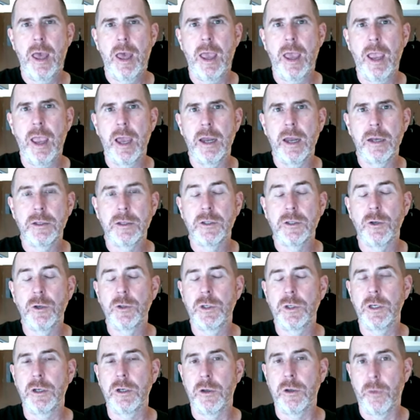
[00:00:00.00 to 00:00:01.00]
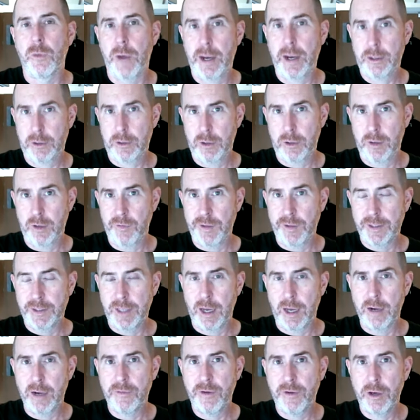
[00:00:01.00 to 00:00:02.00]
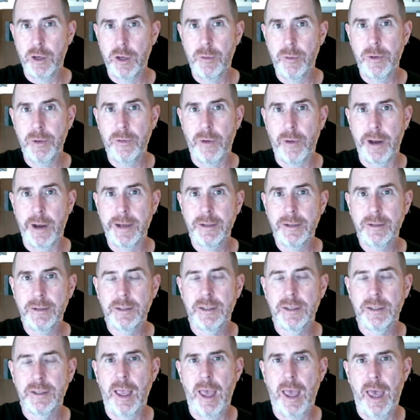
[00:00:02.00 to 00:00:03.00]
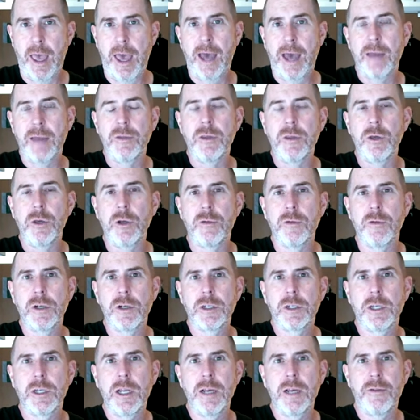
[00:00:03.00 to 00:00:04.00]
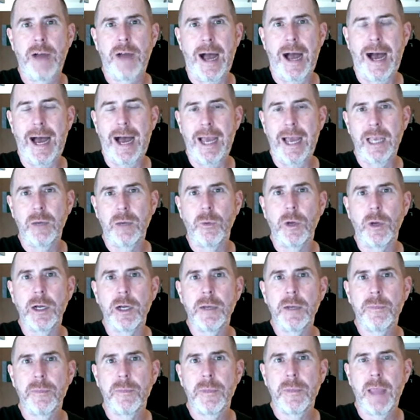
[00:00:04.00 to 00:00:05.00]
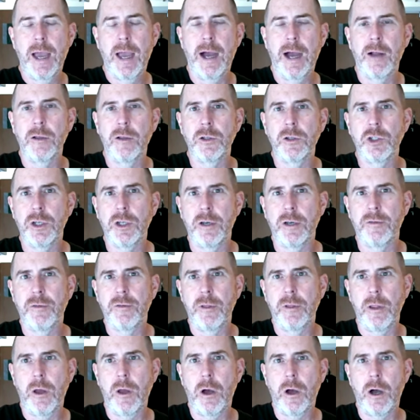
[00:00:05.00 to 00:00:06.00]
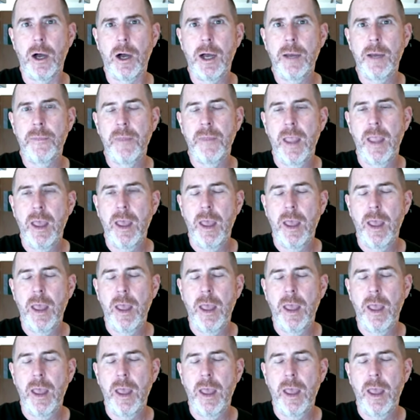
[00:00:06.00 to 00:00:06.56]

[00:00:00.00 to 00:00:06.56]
and associate director of the Center for Human Rights at the University of Iowa College of Law.